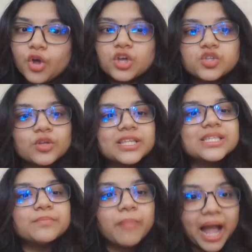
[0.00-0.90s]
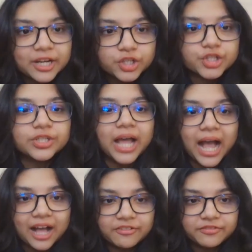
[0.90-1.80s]
So this man should
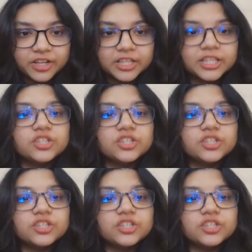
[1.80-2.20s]
have the